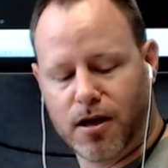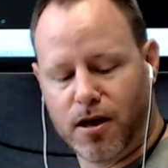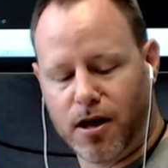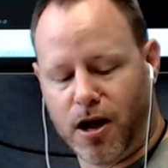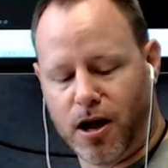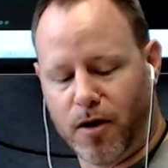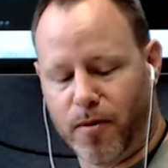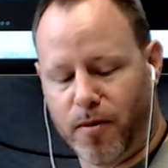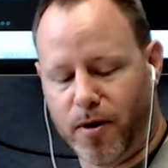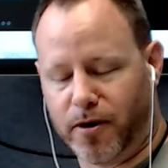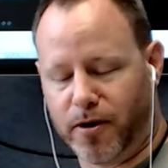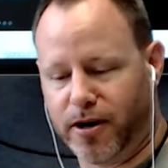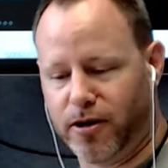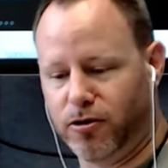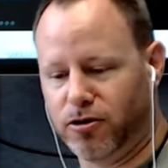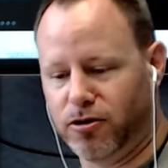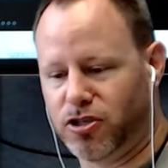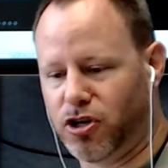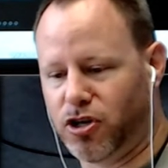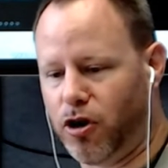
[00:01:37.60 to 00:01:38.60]
I remember I
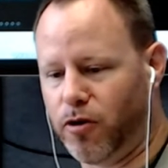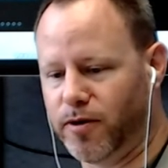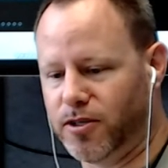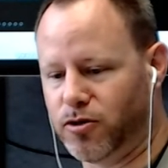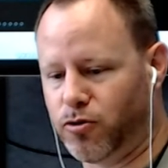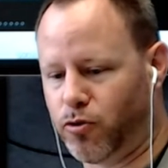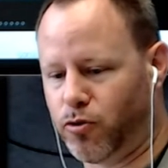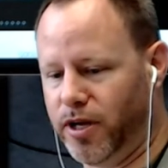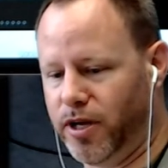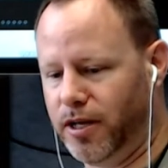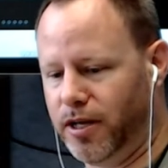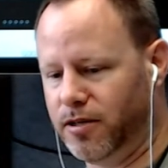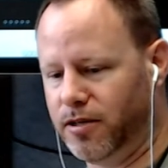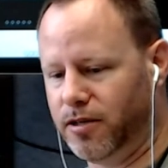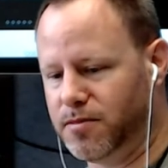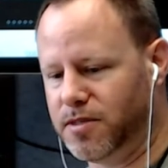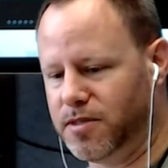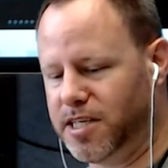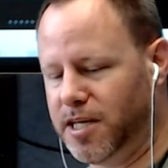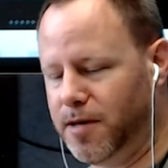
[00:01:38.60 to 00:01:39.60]
used to always read
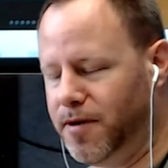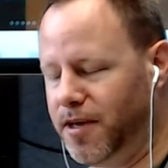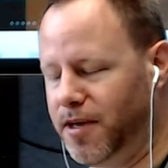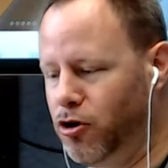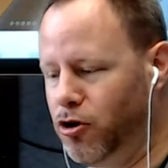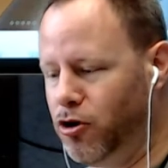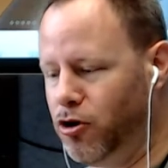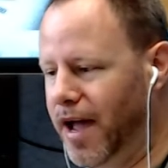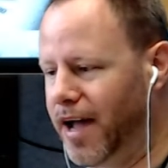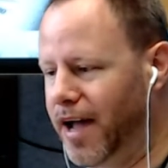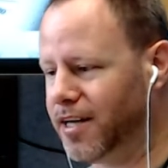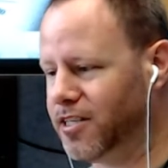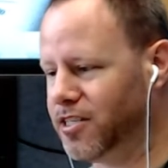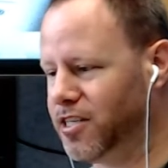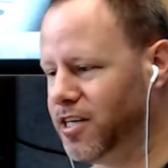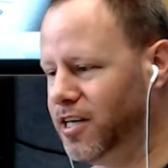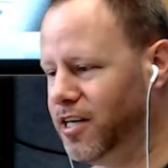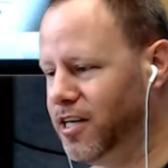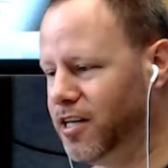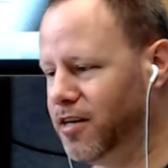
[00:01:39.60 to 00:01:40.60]
CPU
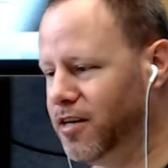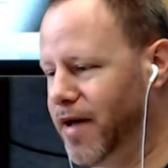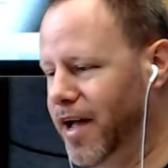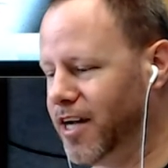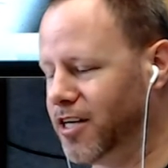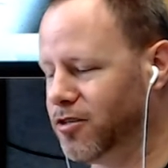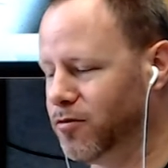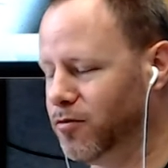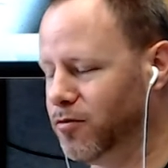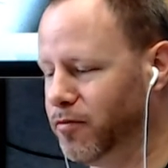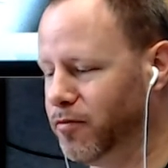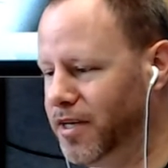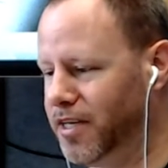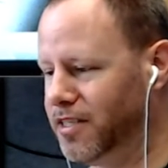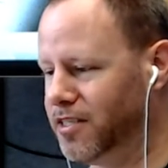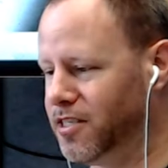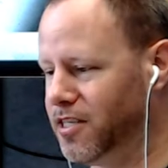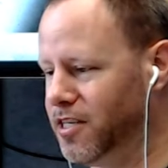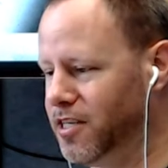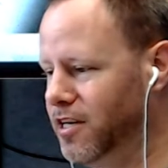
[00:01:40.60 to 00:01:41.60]
Magazine and Maximum
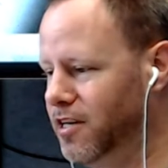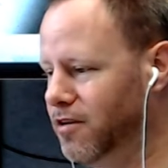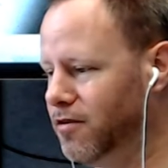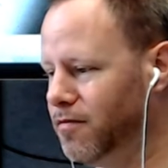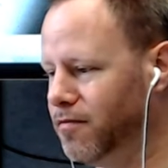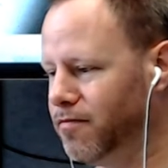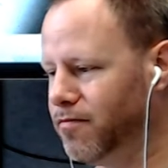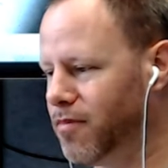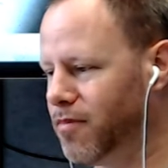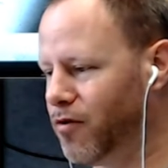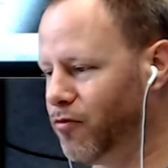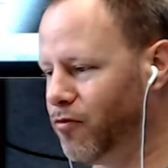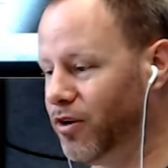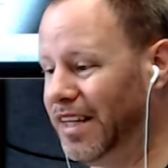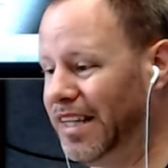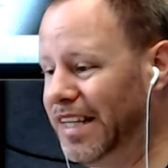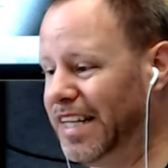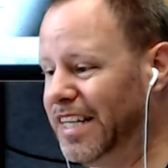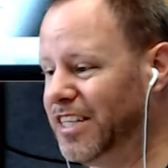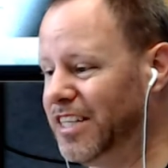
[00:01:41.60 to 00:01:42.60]
PC
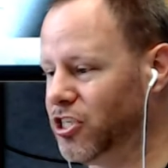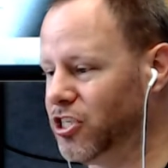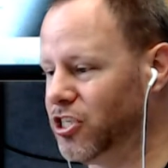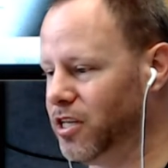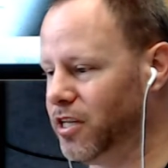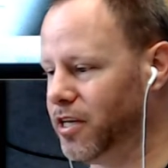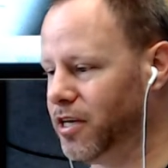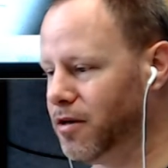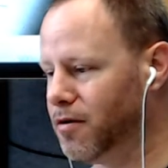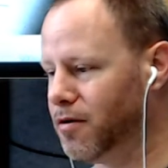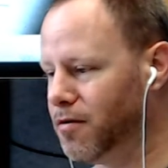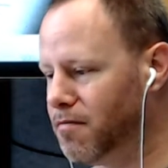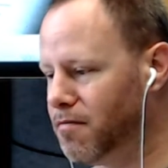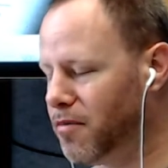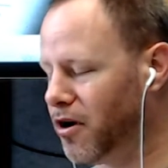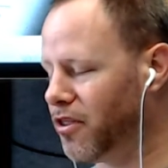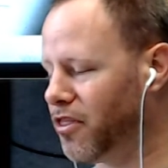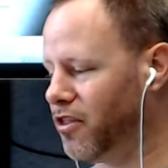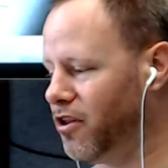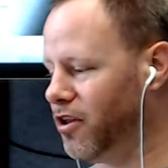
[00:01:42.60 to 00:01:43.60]
religiously,
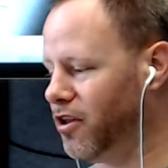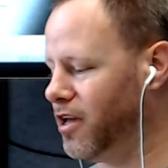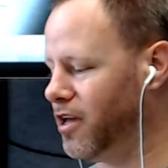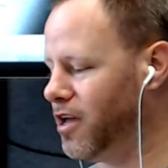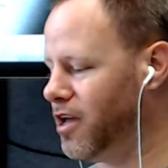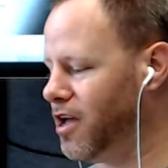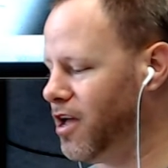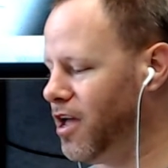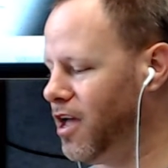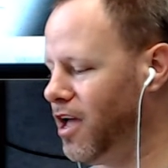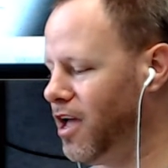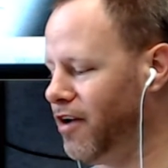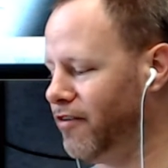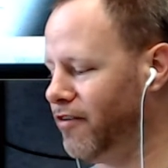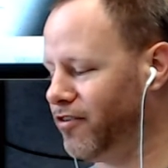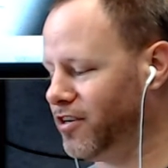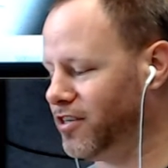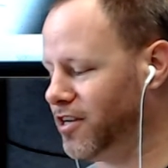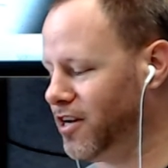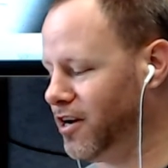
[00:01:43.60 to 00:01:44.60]
monthly,
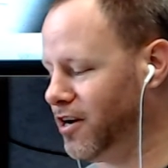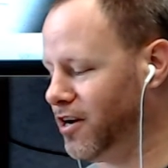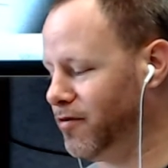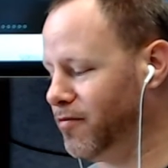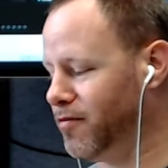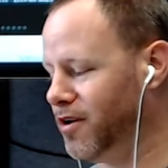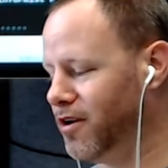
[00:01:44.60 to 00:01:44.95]
every time,